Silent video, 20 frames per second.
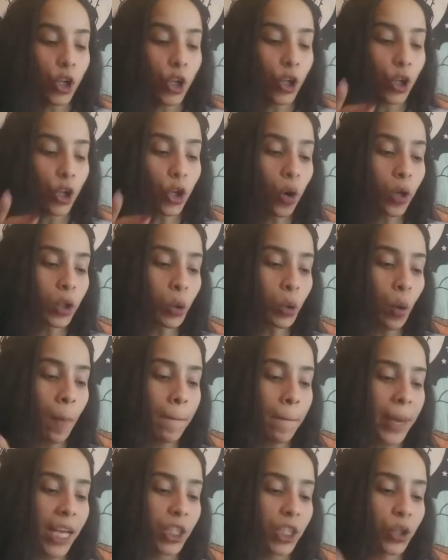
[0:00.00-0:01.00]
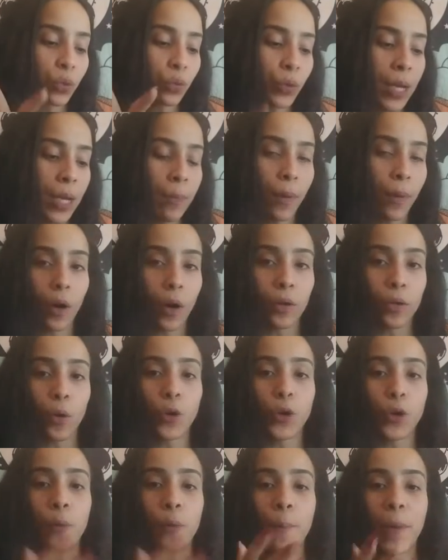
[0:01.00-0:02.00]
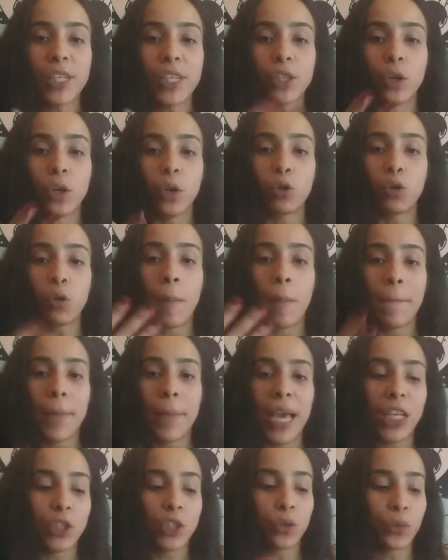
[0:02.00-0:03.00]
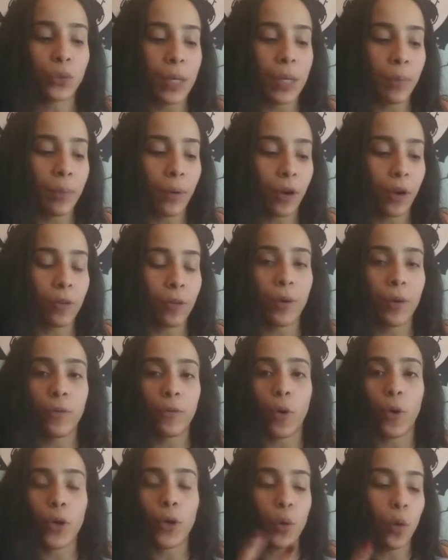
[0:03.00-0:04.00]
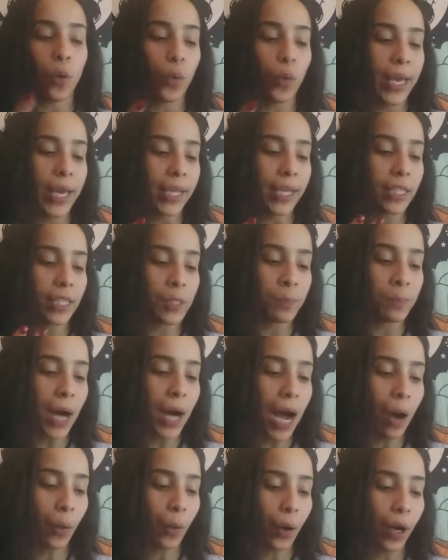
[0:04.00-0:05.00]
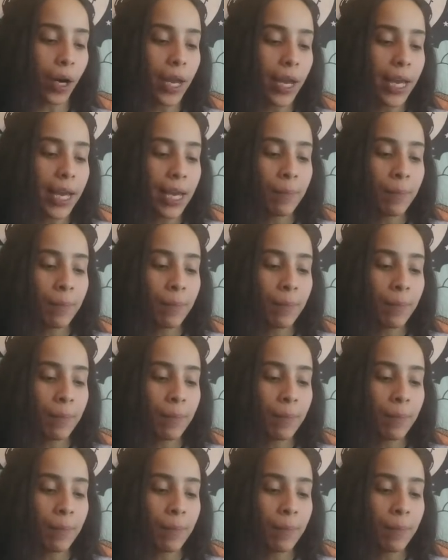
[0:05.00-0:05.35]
You're going through a major rebirth, or you're meant to go through a major rebirth before you awaken this power,